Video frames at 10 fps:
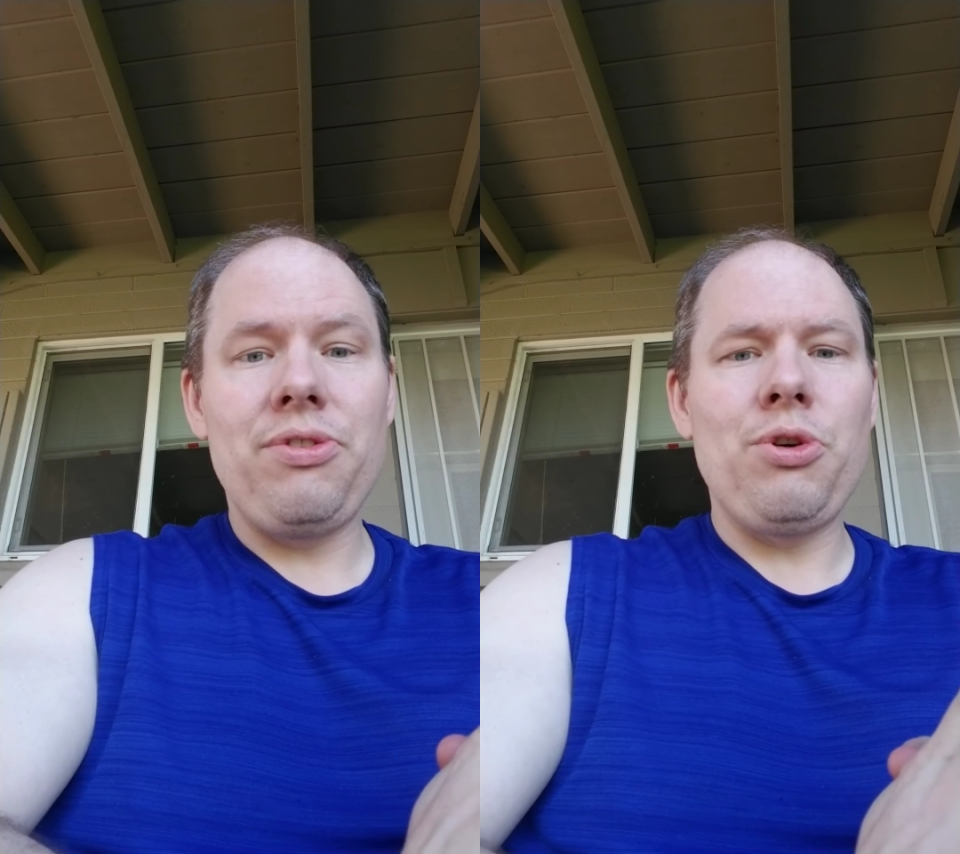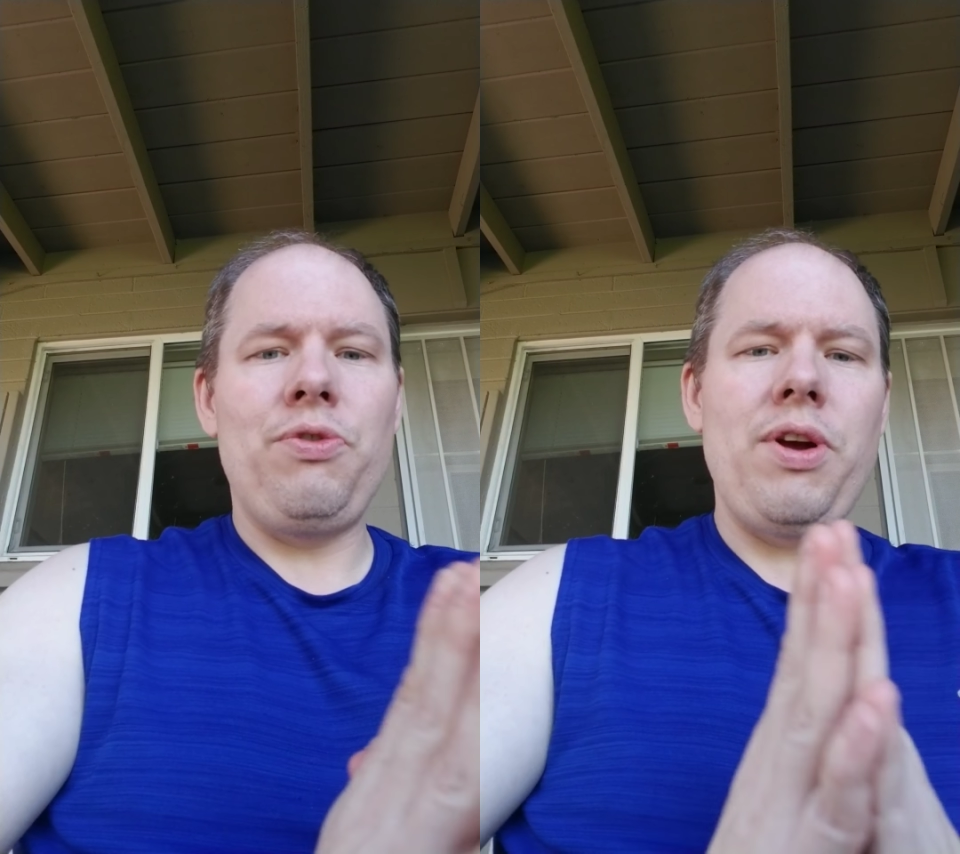
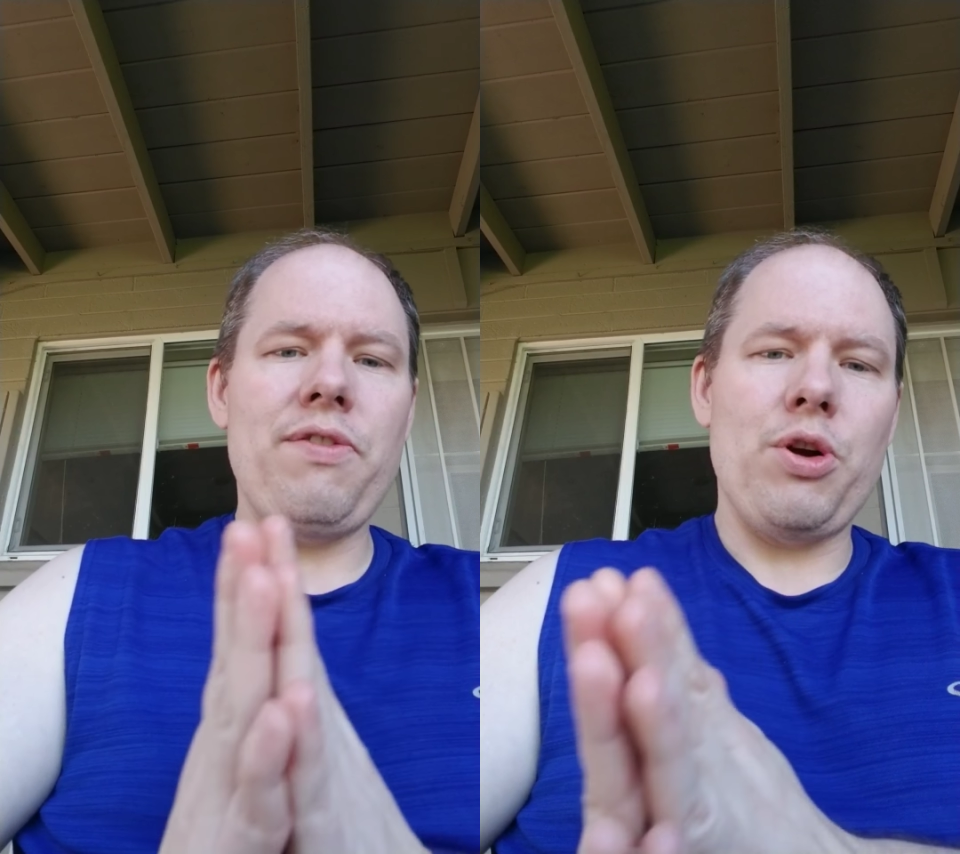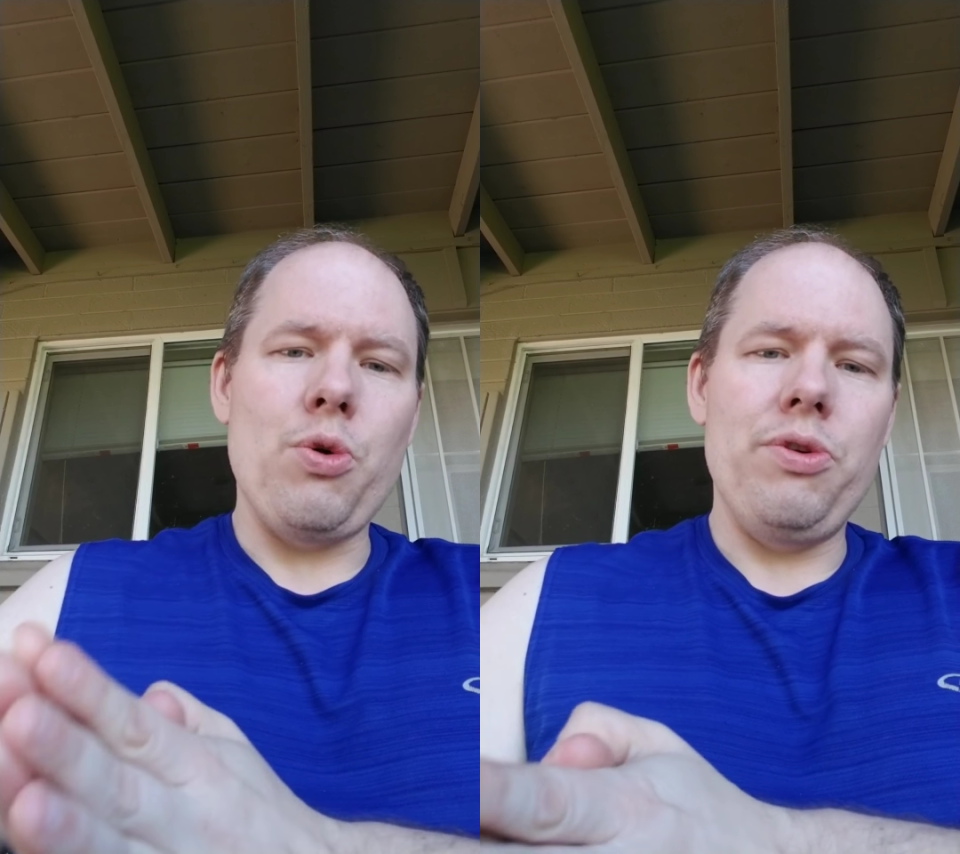So if you
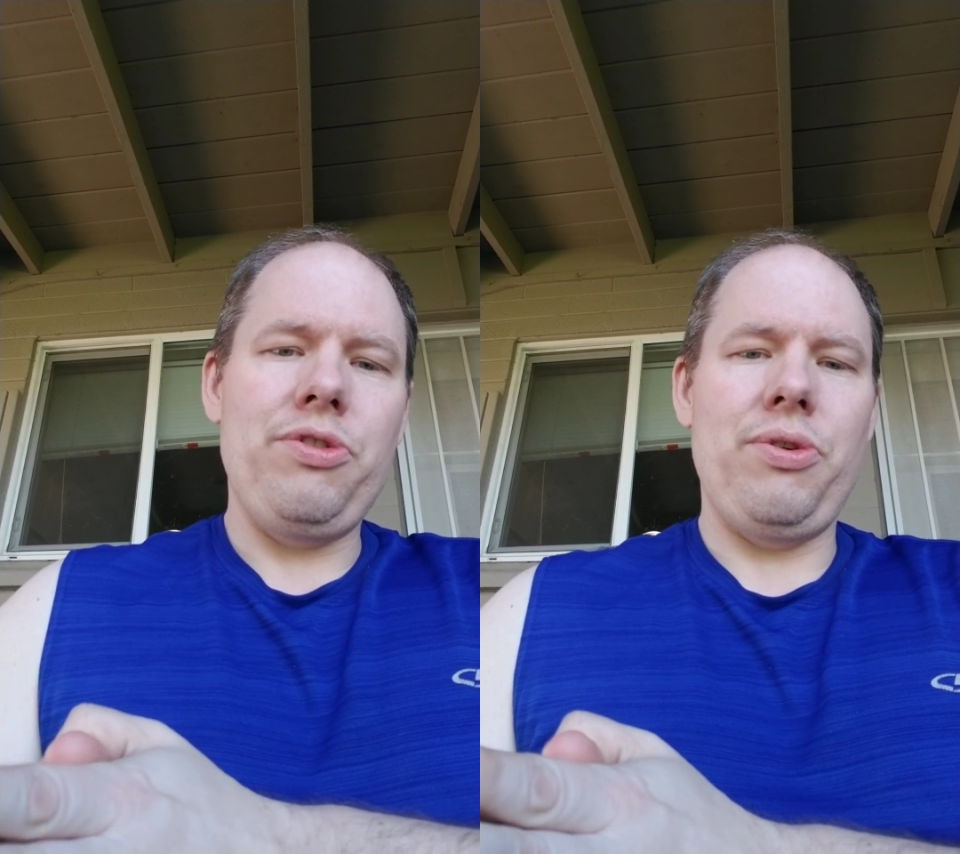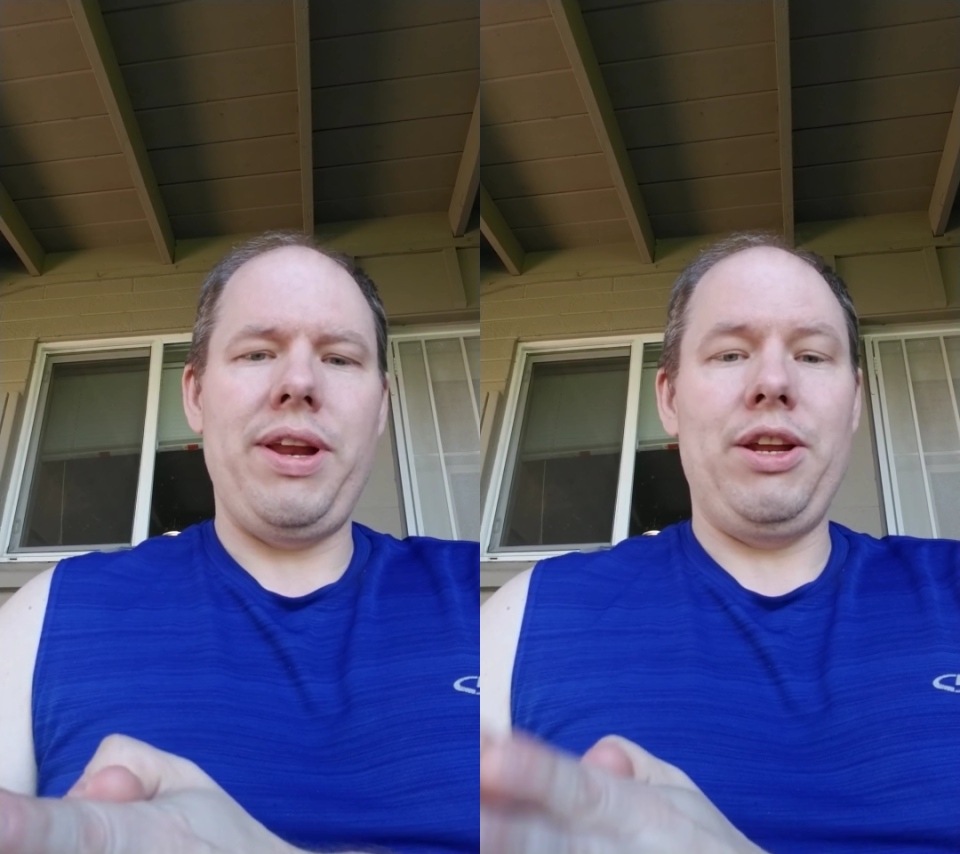ever go
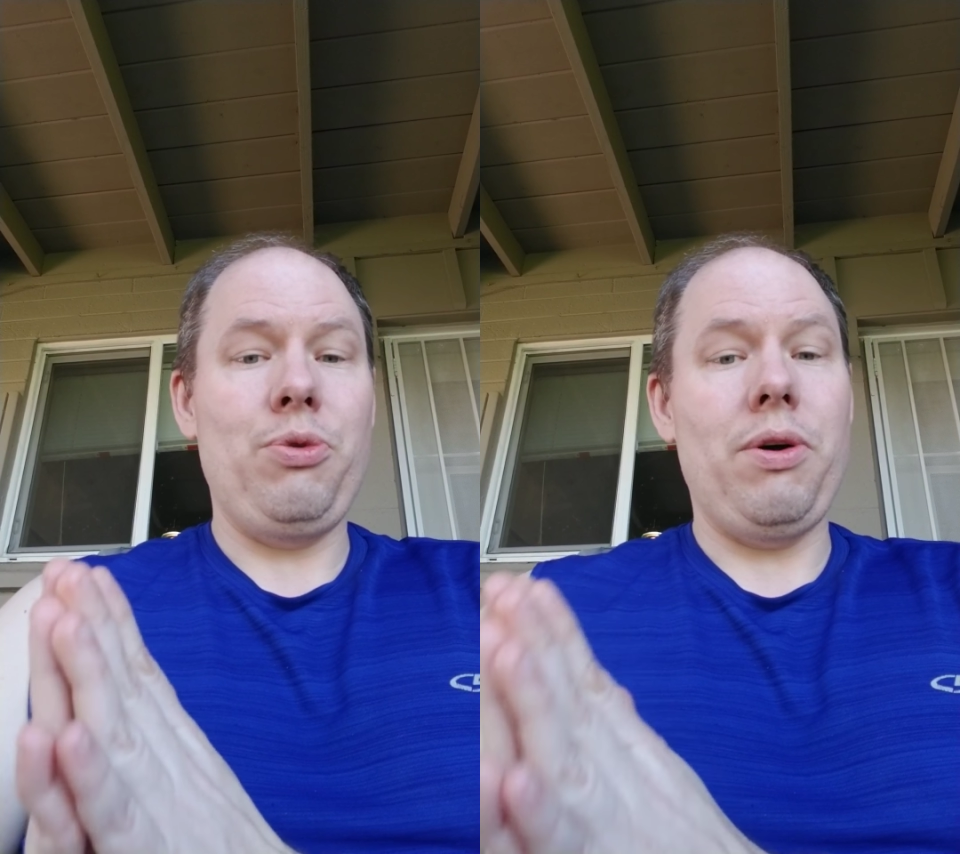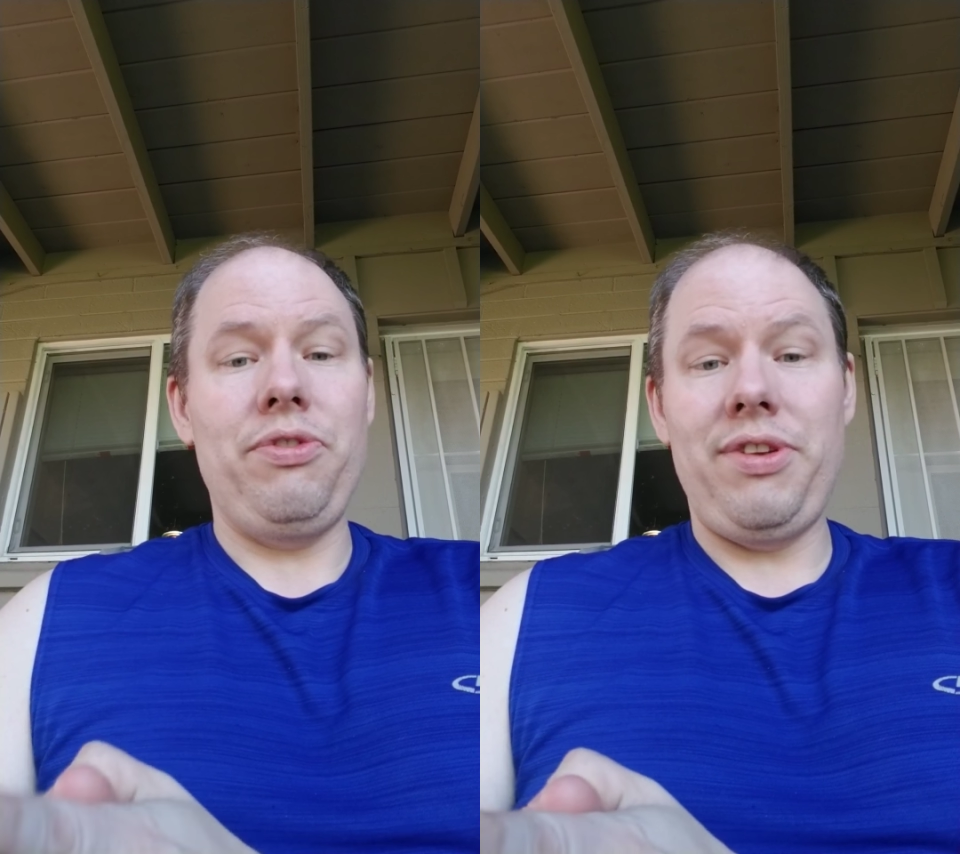into any
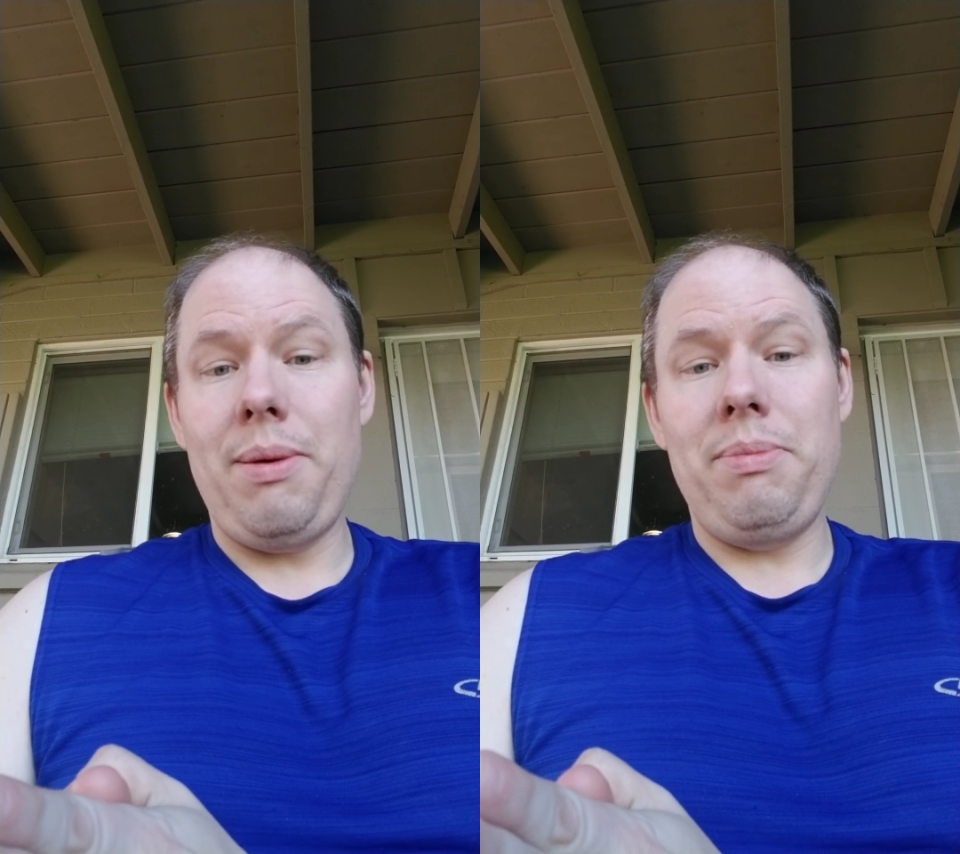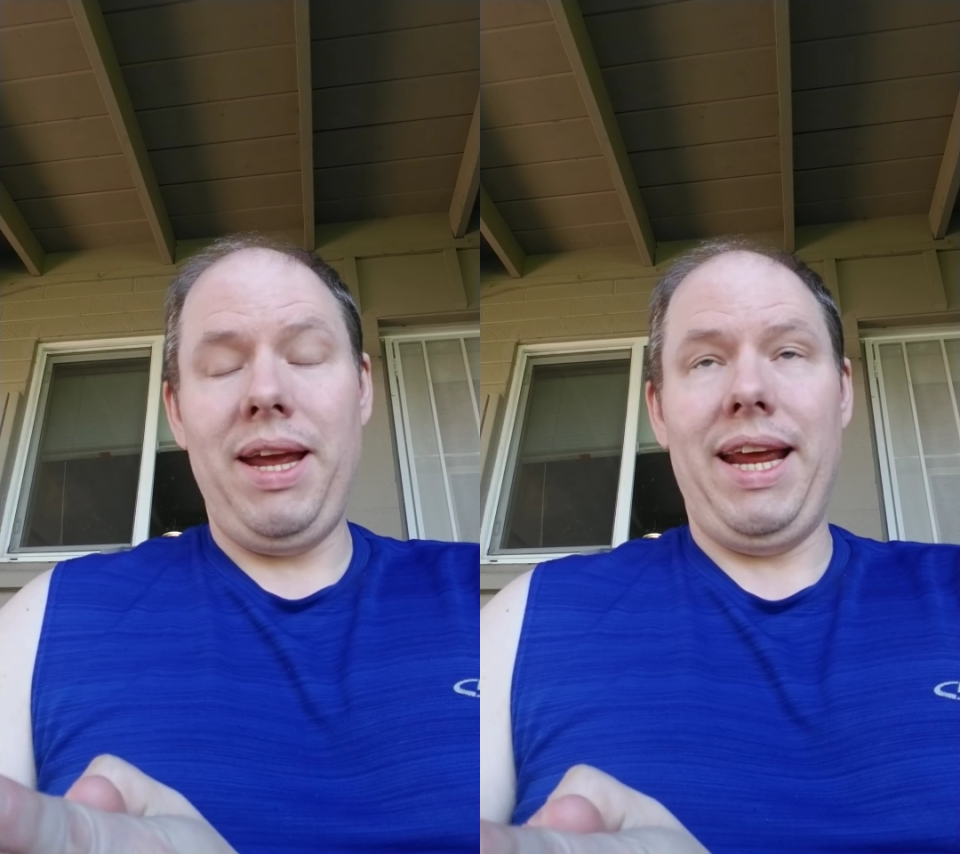12
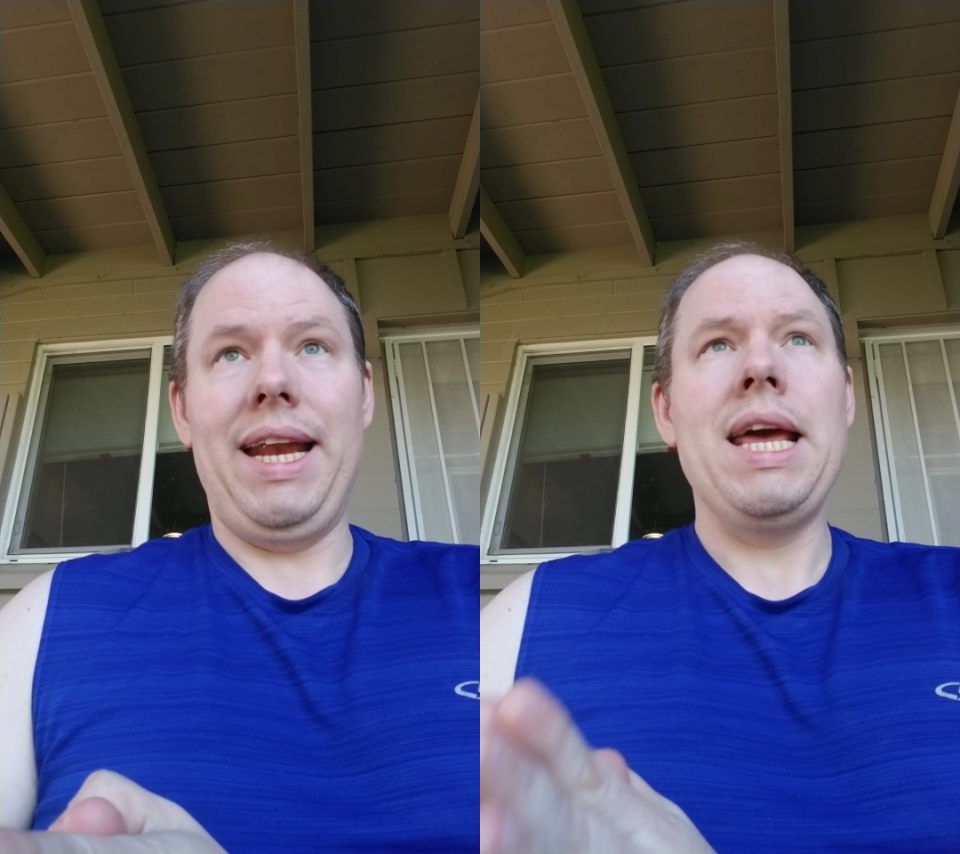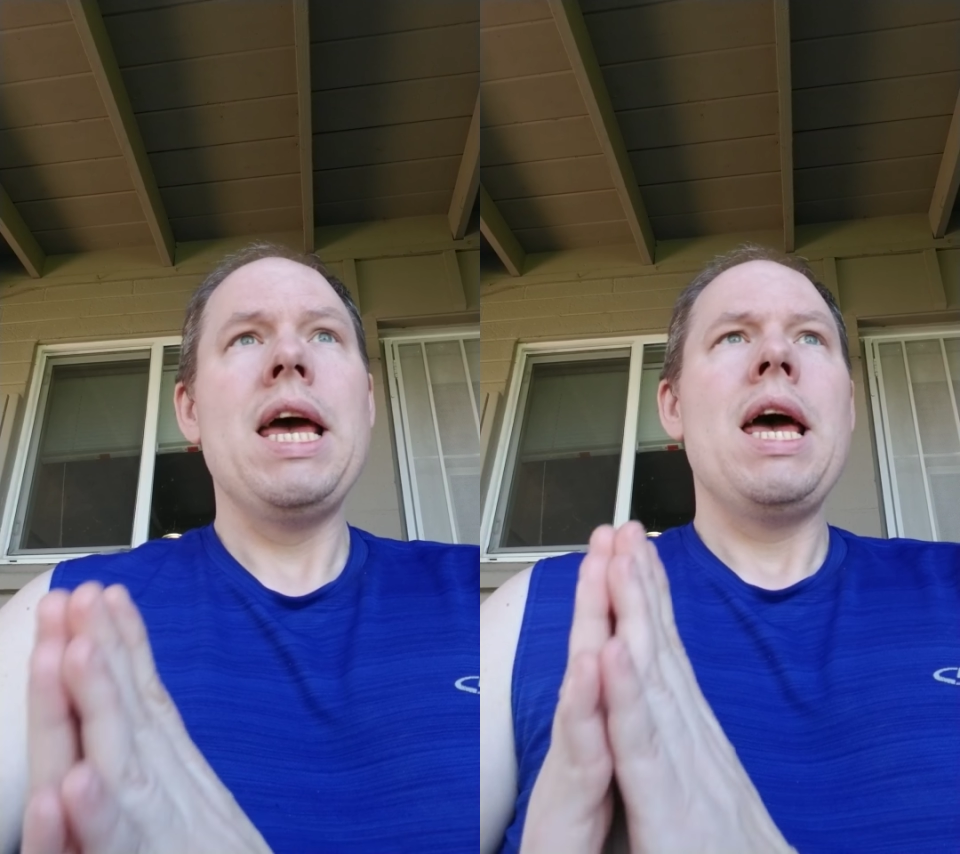step meeting,